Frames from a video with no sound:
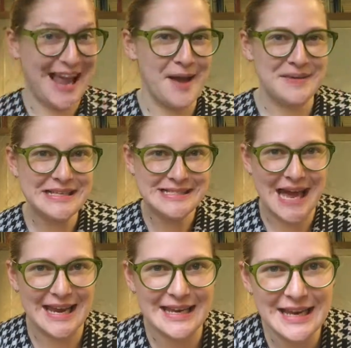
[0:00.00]
I'm
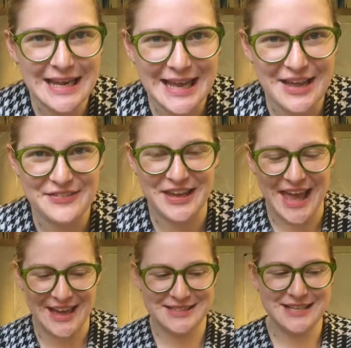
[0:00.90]
excited, if you
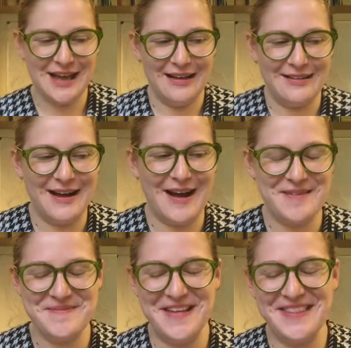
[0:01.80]
can't tell,
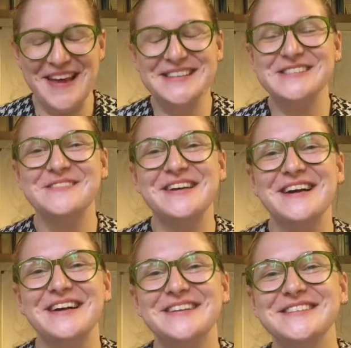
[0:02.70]
and that is
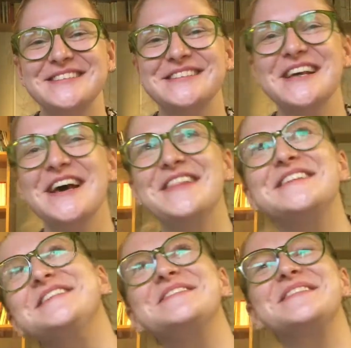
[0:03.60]
because the
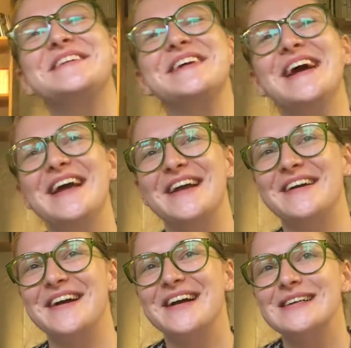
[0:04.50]
Tudor
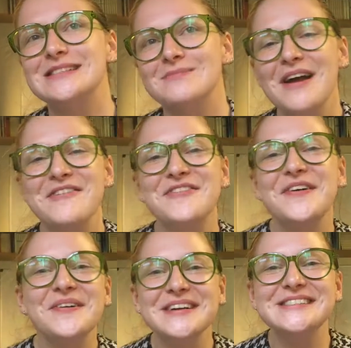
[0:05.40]
era is my
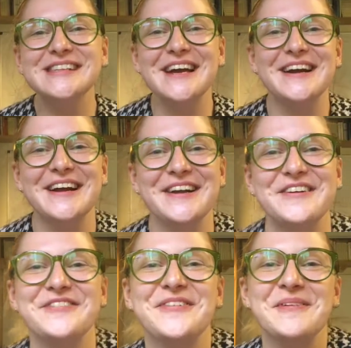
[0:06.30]
focus
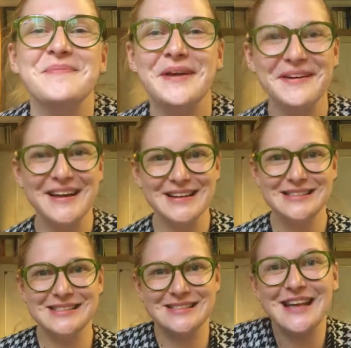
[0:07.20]
area for
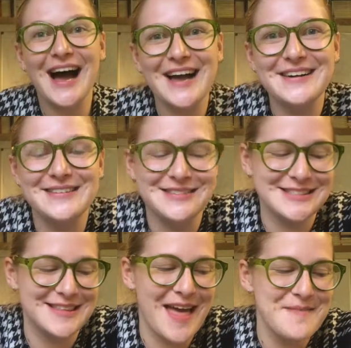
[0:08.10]
period
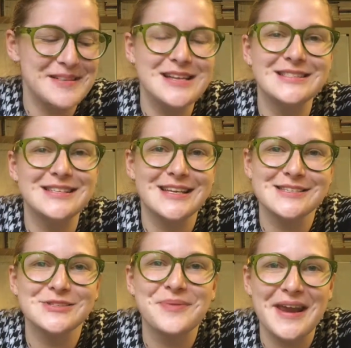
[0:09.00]
styles, and that means I
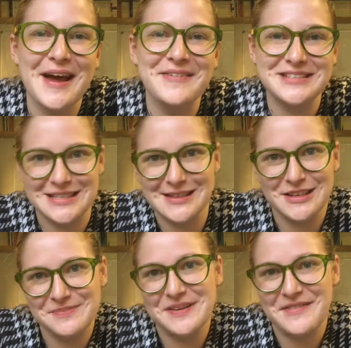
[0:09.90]
just went out and did a
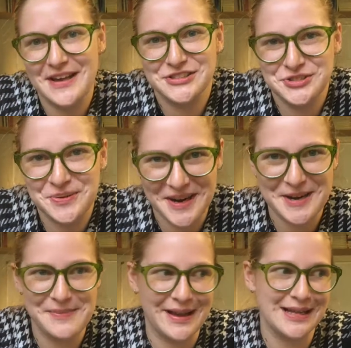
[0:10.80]
little bit of extra
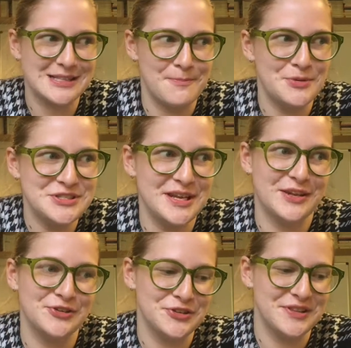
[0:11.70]
work because I'm
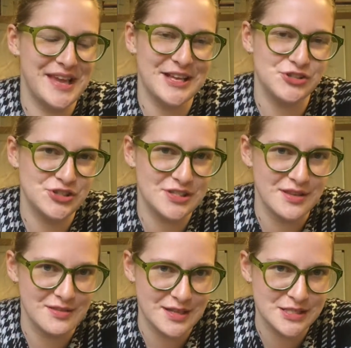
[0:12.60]
particularly
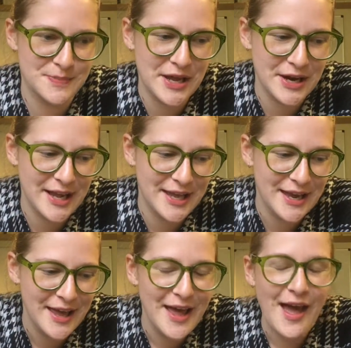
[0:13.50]
interested in this period.
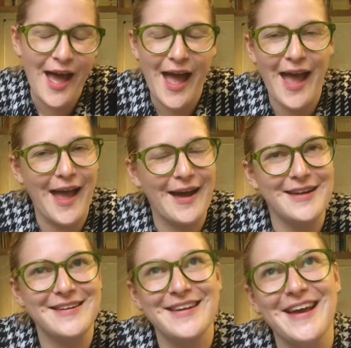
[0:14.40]

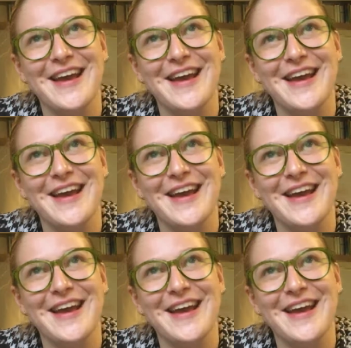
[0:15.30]
And